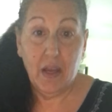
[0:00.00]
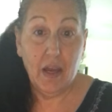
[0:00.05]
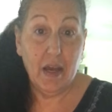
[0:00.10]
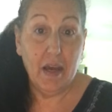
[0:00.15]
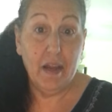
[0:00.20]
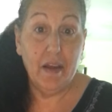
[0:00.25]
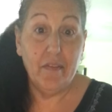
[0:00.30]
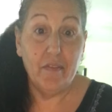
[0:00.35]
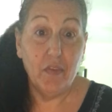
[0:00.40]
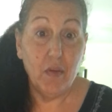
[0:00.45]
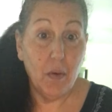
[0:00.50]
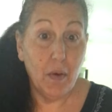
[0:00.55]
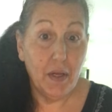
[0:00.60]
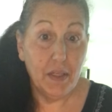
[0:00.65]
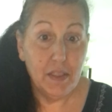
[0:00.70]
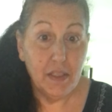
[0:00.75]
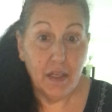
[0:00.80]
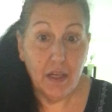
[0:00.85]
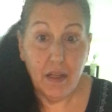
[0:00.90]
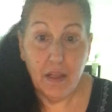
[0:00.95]
I have no
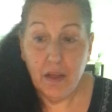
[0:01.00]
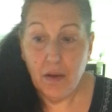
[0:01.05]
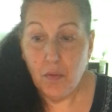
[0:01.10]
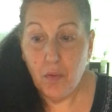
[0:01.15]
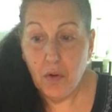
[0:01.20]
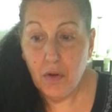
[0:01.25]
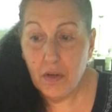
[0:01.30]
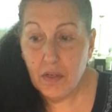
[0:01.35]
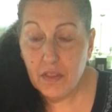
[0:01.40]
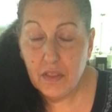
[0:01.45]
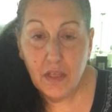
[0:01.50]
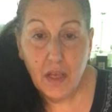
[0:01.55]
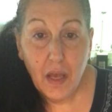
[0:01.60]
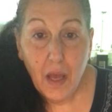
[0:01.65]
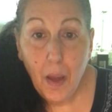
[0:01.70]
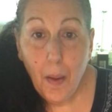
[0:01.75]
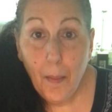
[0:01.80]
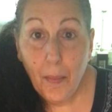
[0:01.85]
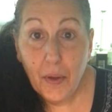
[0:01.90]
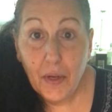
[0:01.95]
idea how that works,
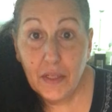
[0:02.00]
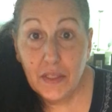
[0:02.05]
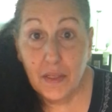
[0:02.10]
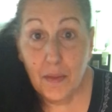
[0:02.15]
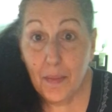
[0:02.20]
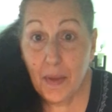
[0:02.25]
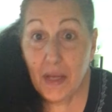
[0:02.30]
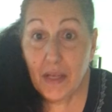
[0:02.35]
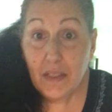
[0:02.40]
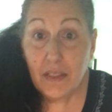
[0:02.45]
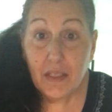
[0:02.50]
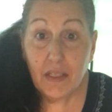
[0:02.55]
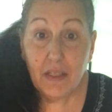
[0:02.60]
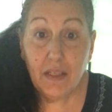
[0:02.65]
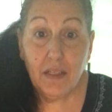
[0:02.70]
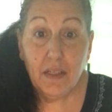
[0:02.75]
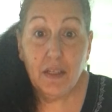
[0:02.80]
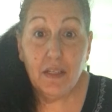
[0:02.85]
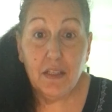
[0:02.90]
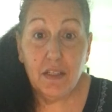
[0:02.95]
but it's
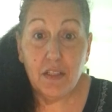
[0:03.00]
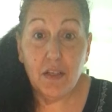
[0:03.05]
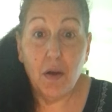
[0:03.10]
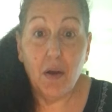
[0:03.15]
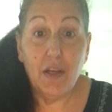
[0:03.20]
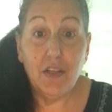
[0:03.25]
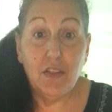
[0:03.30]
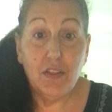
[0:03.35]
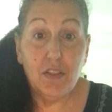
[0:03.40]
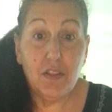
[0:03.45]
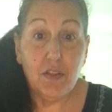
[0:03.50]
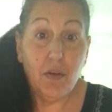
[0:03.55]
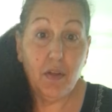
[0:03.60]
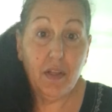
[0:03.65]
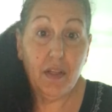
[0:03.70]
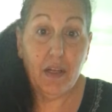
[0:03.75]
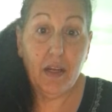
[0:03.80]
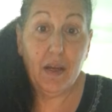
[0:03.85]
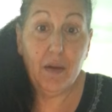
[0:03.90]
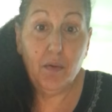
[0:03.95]
amazing. So I just
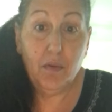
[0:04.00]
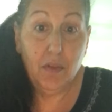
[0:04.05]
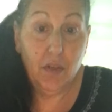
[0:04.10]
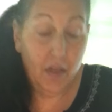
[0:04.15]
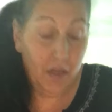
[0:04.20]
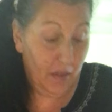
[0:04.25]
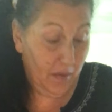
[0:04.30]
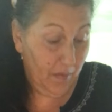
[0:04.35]
thought that I would